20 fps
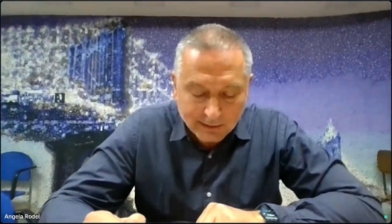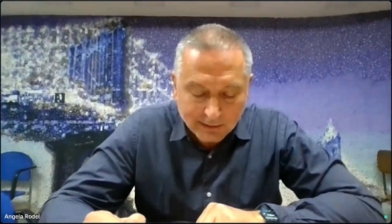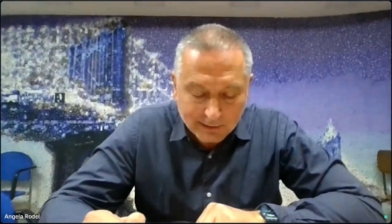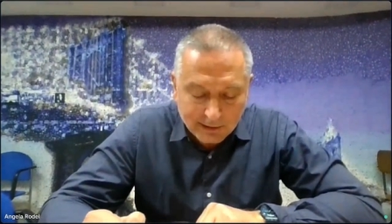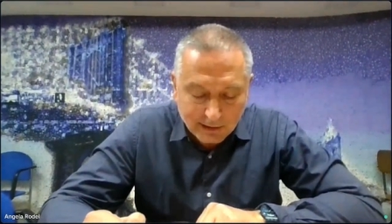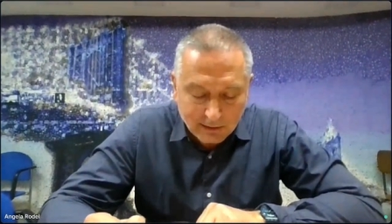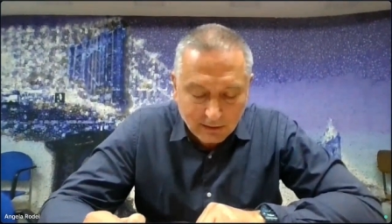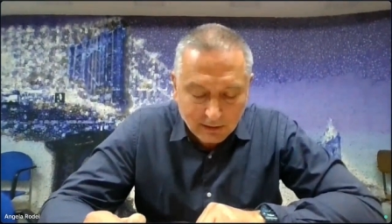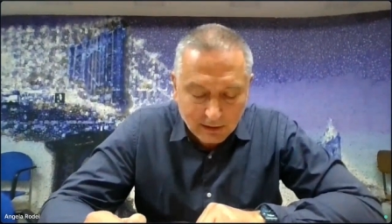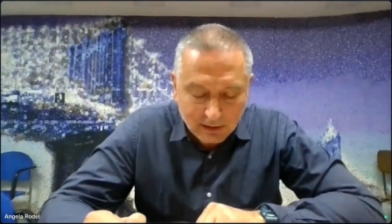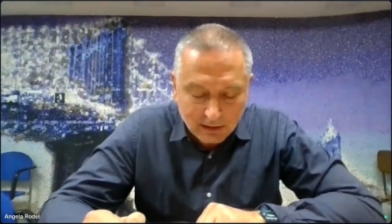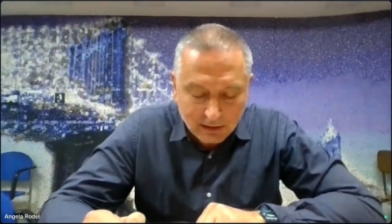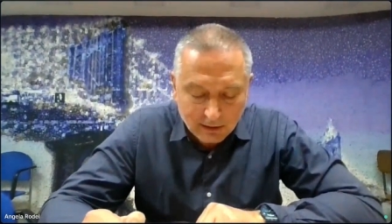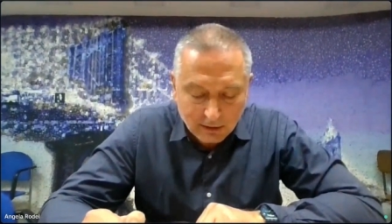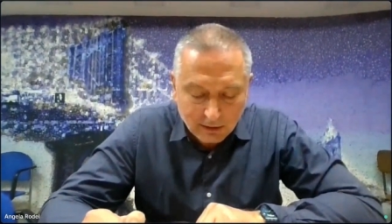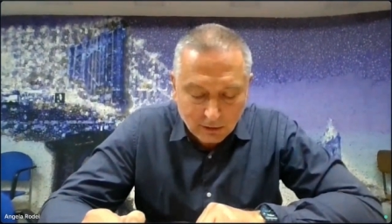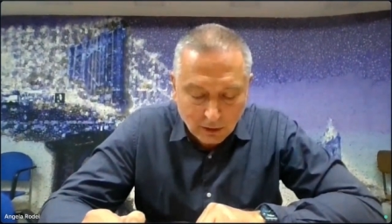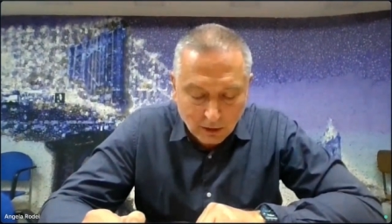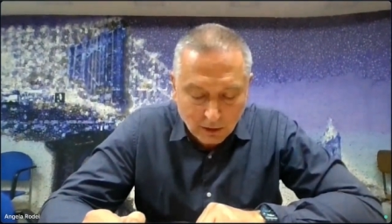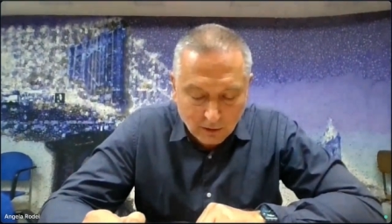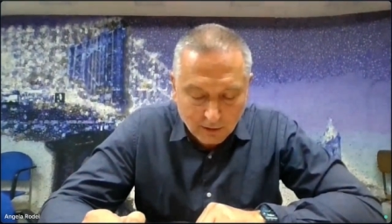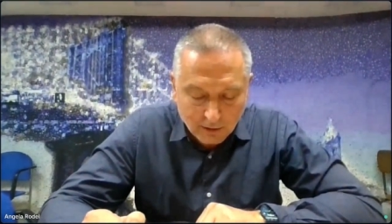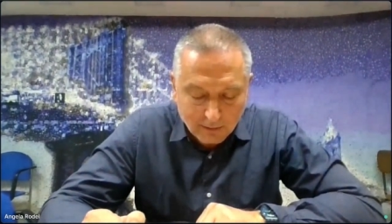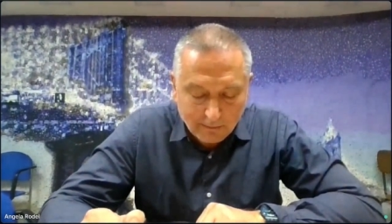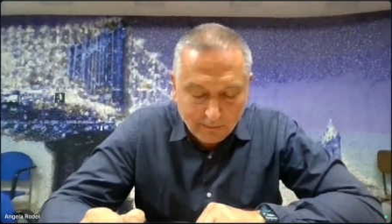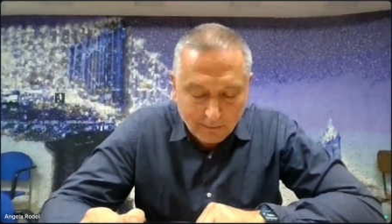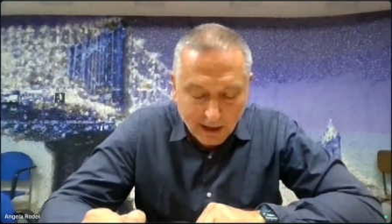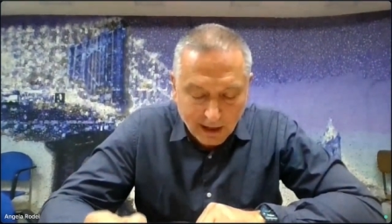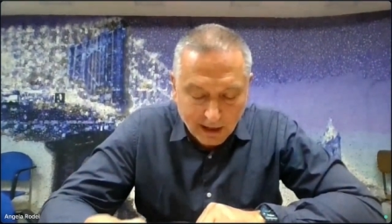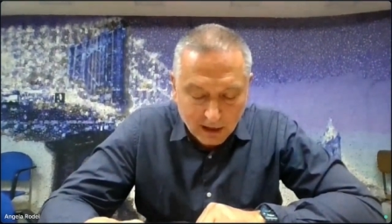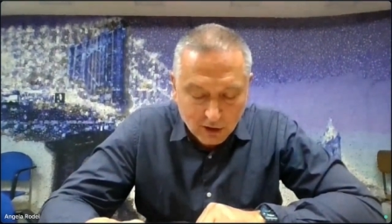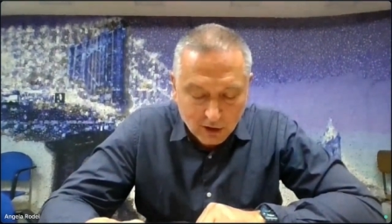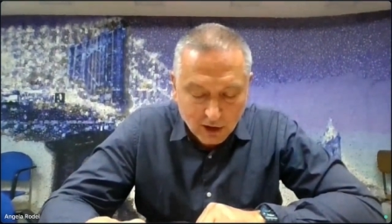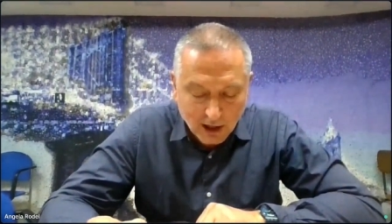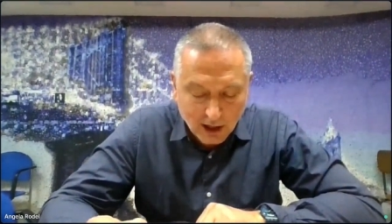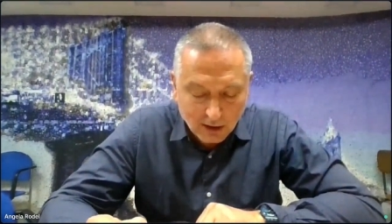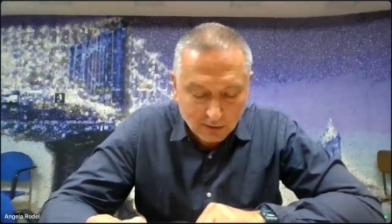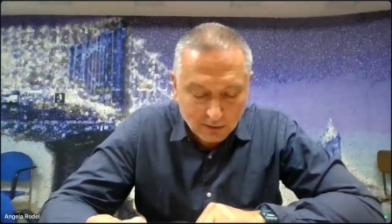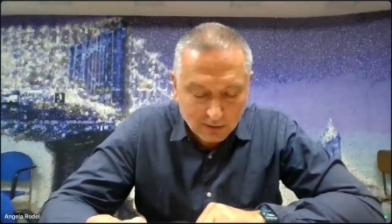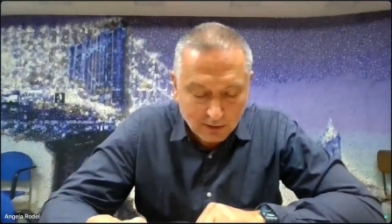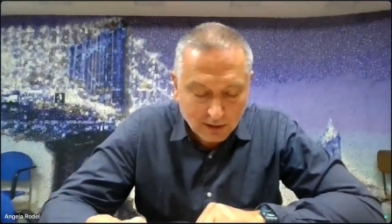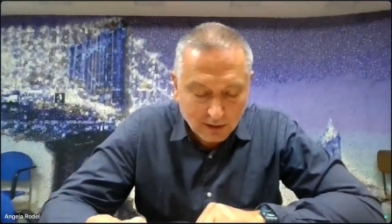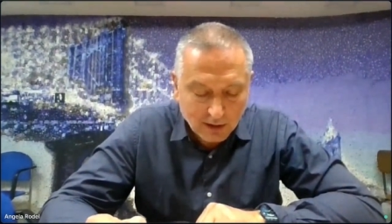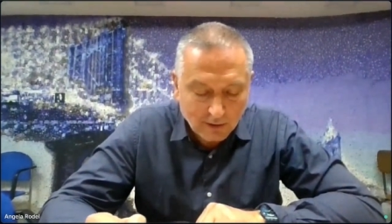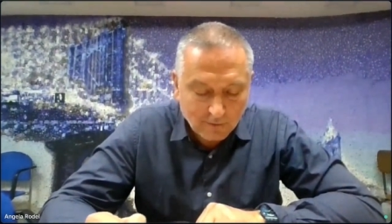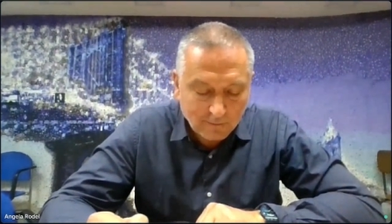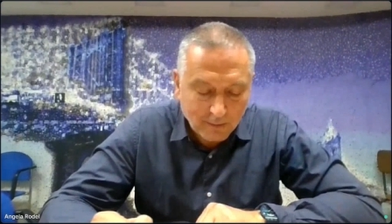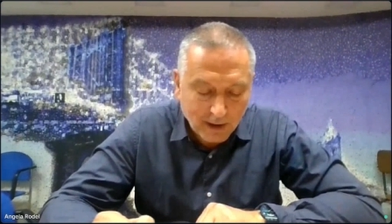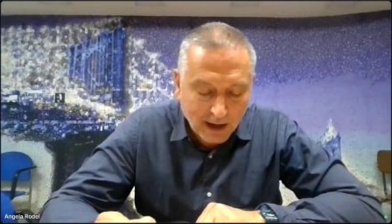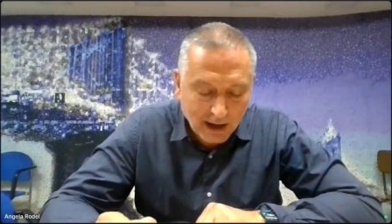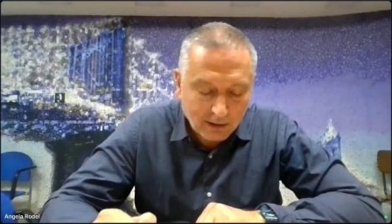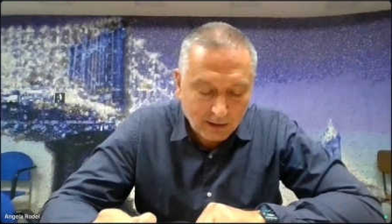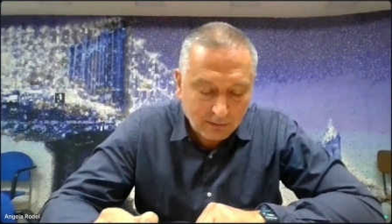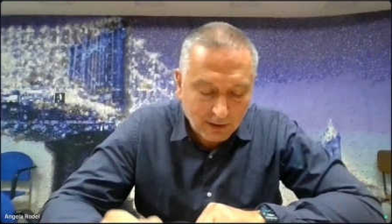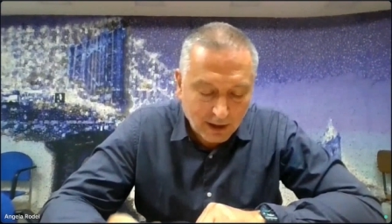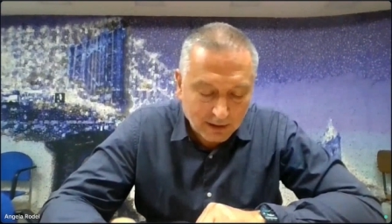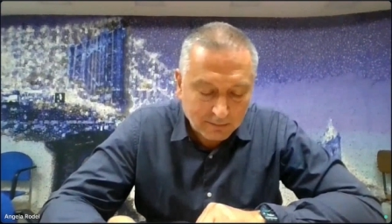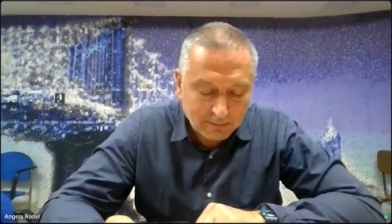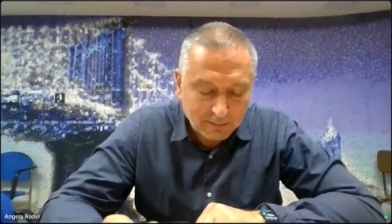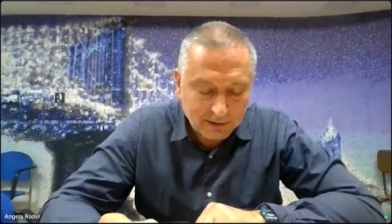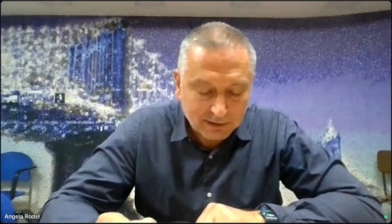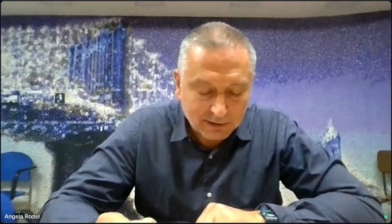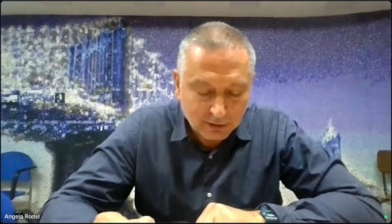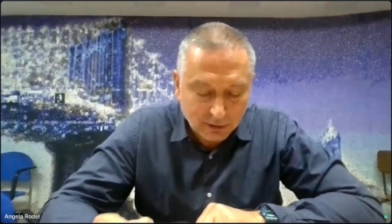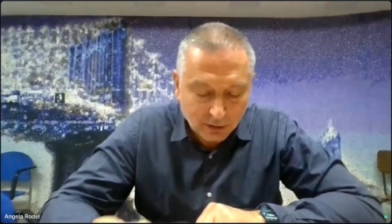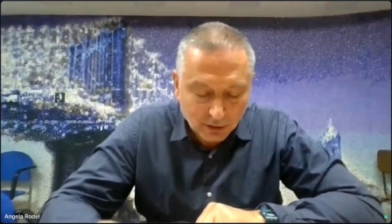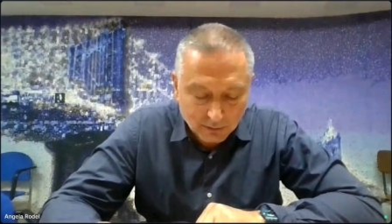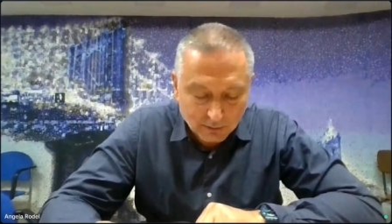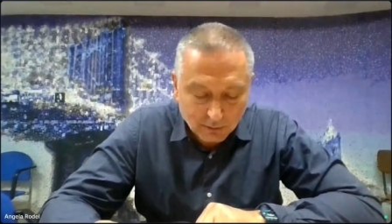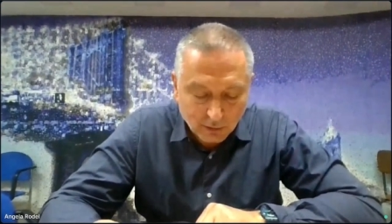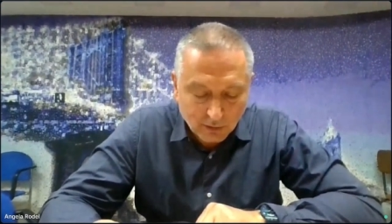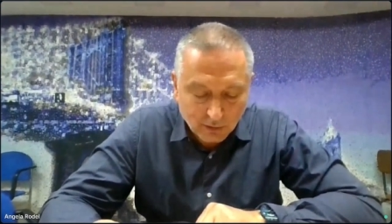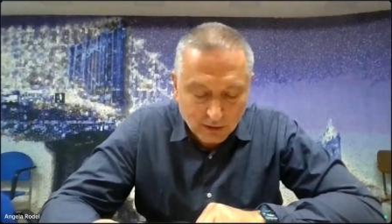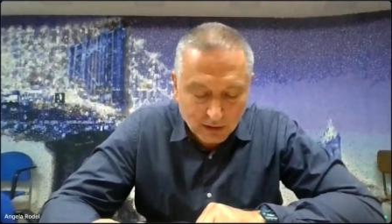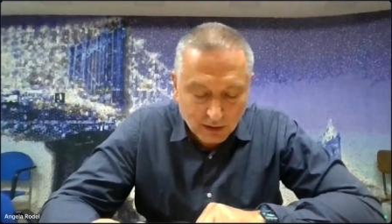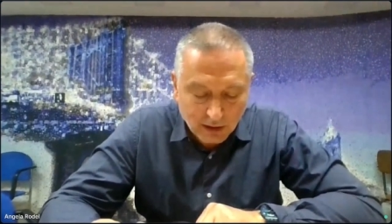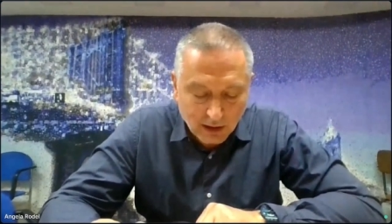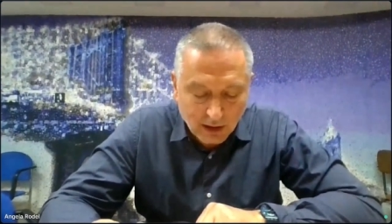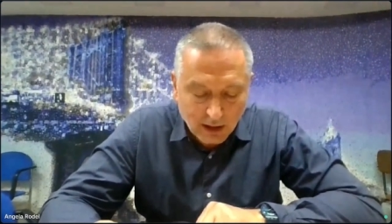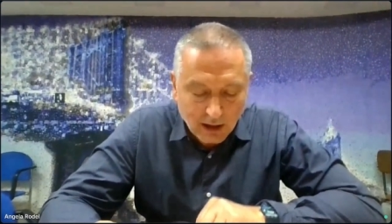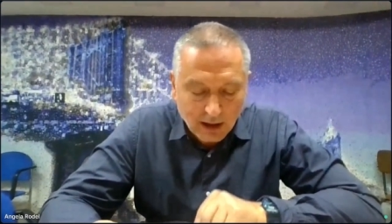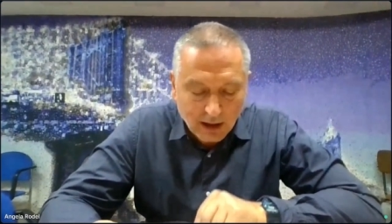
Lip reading: I secretly tore a page out of my grandpa's notebook